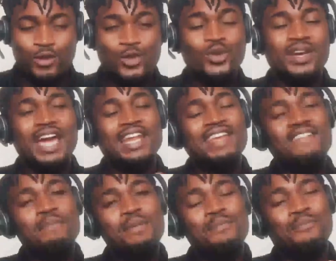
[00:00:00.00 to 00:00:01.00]
You can
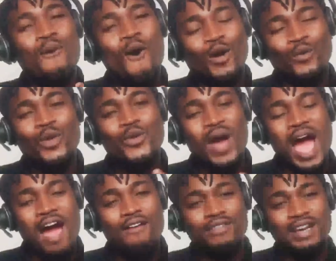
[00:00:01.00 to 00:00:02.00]
never be bored when you
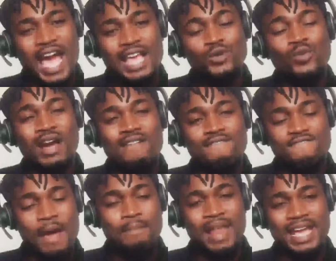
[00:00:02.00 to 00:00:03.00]
have guys who can
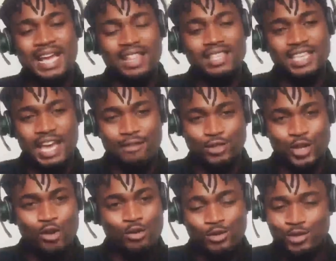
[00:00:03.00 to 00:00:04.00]
vibe like Khaligraph
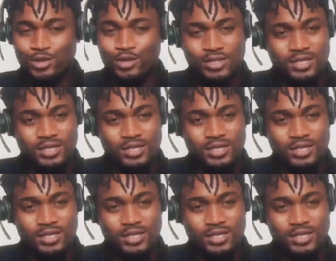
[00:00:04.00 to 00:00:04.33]
Jones.